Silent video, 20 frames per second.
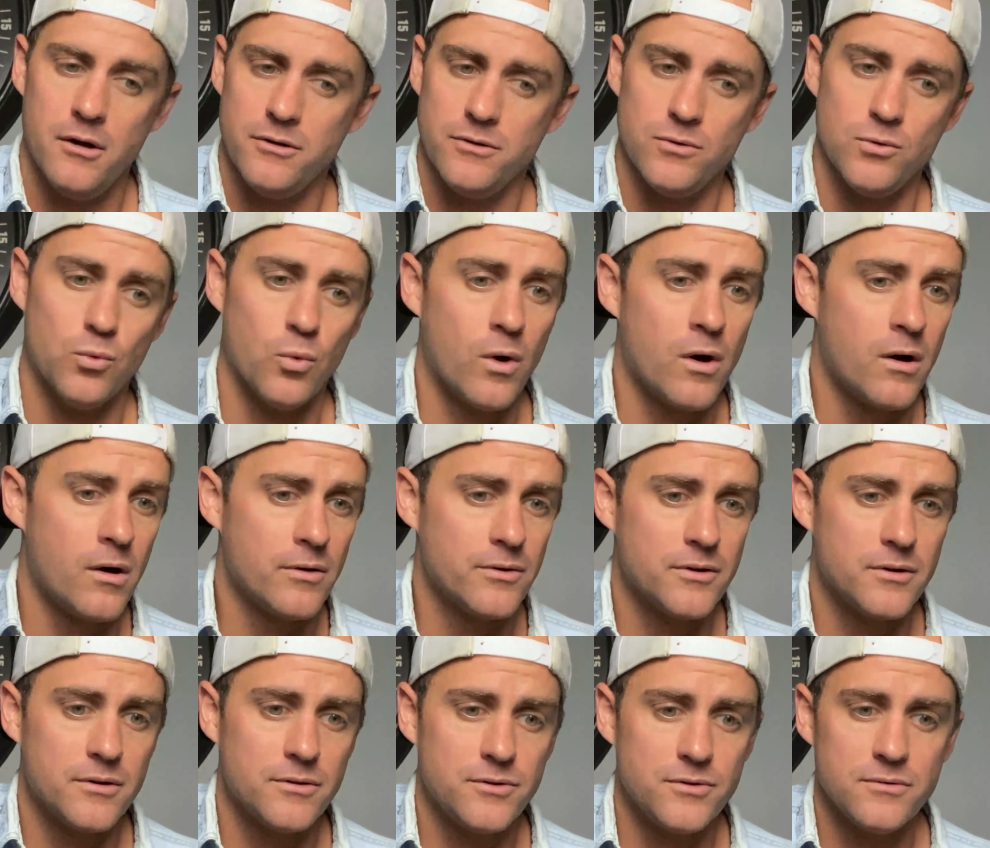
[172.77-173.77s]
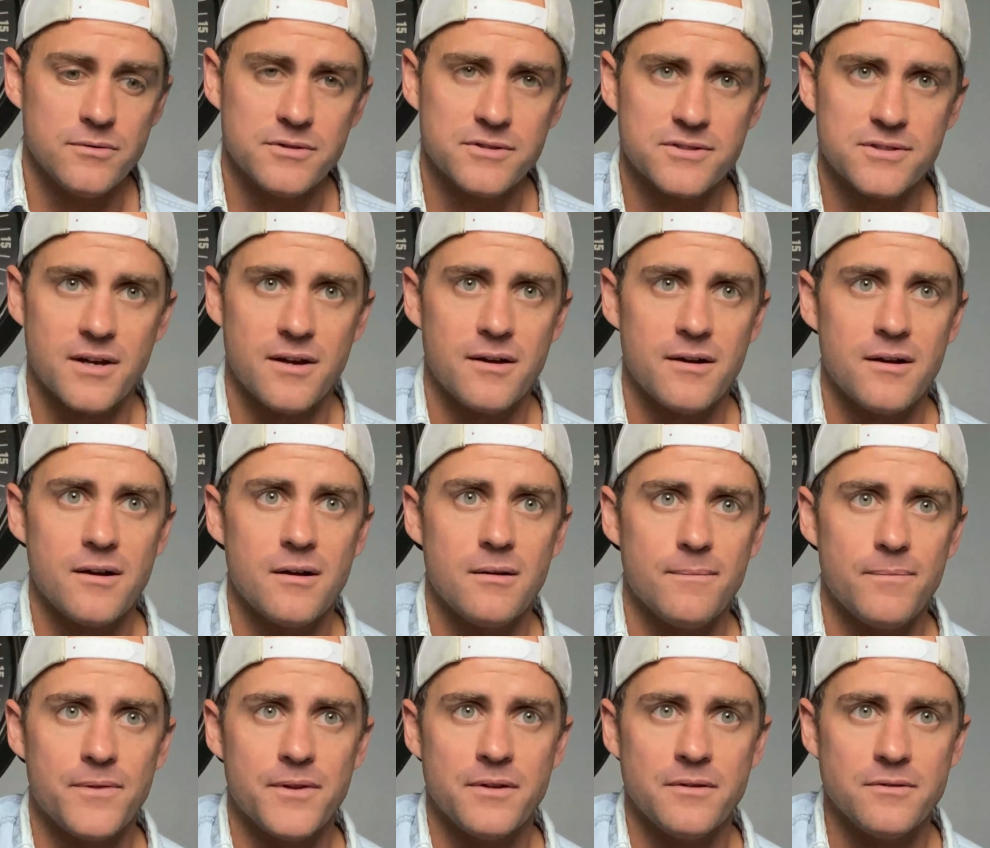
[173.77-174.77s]
You wanna do
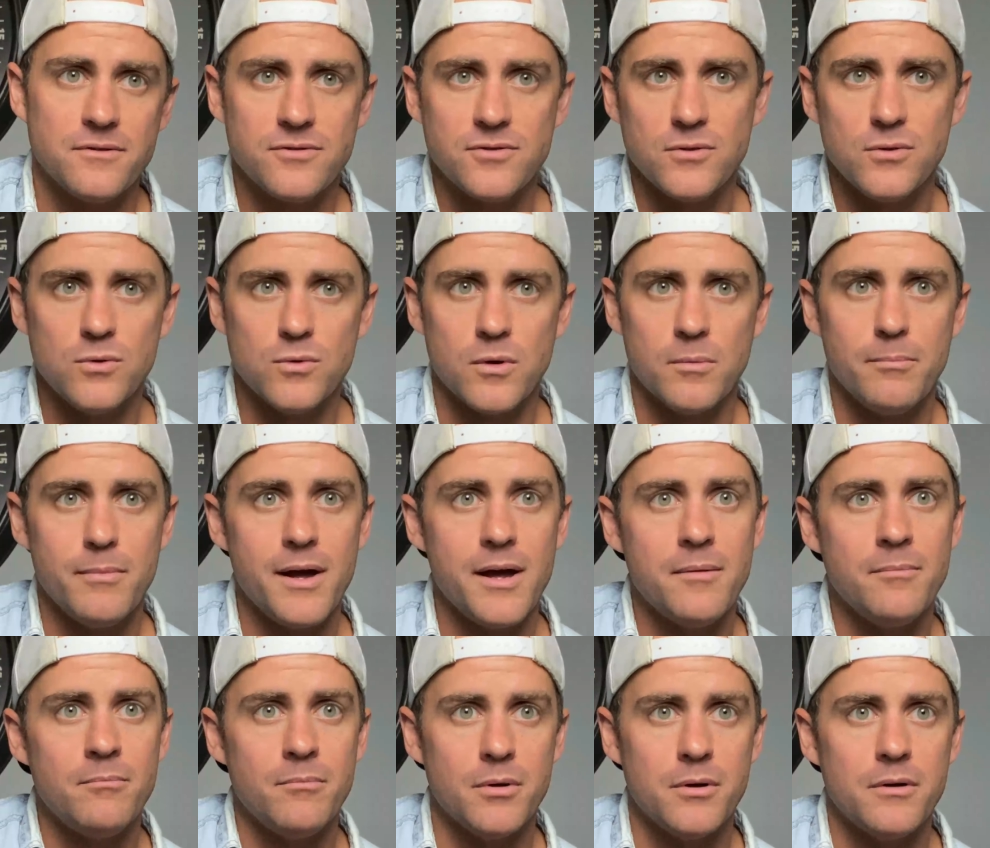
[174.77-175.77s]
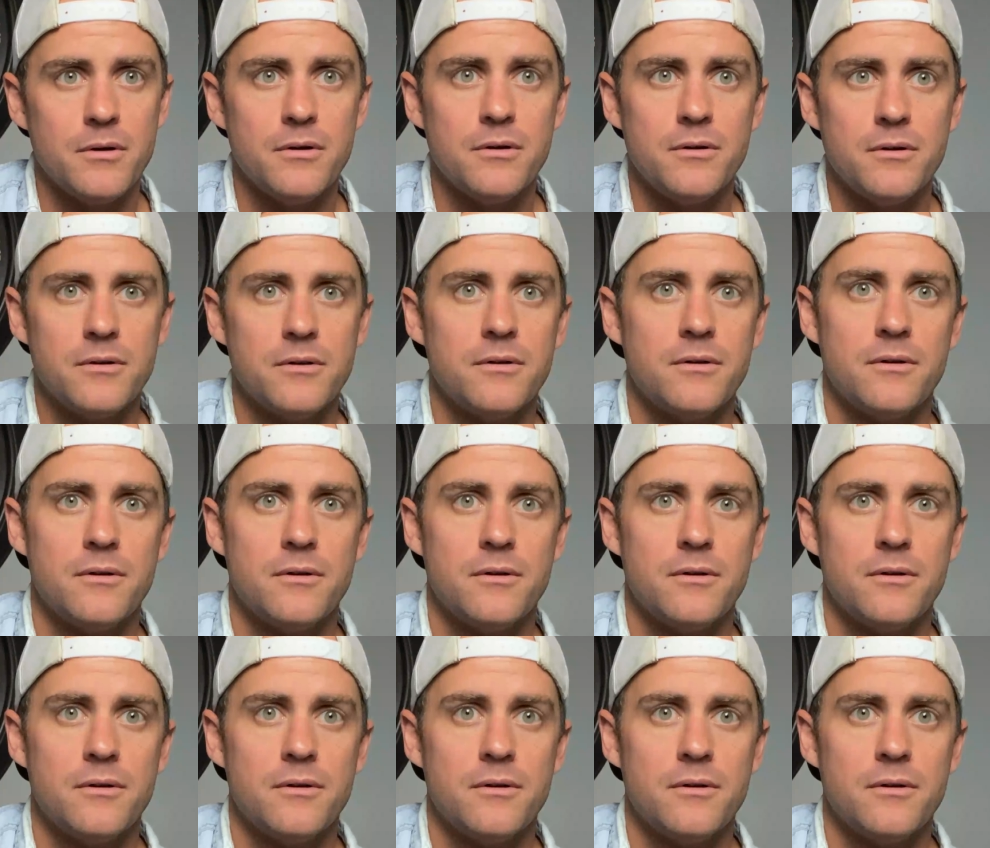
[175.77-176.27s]
something to remember.